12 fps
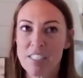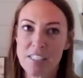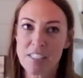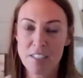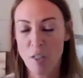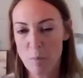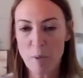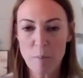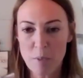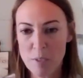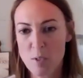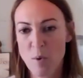listening to other
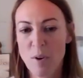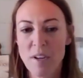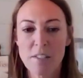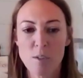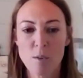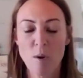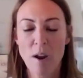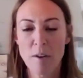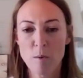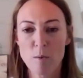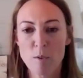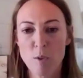people's stories too
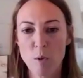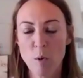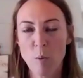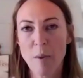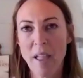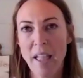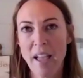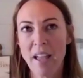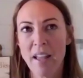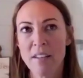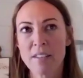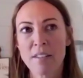on YouTube,
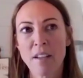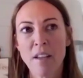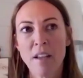and